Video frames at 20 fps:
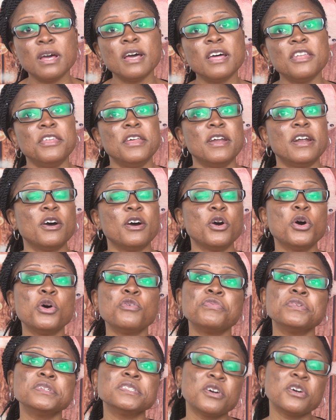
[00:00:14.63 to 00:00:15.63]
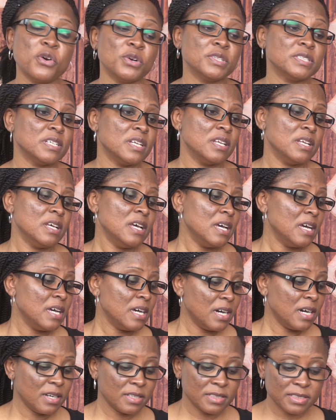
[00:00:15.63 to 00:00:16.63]
that are often causing
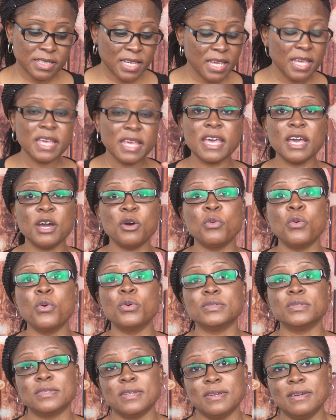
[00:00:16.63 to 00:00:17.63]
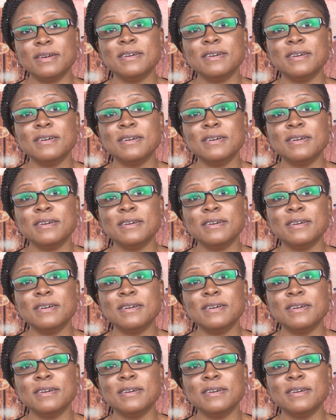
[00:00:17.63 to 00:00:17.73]
skincare woes.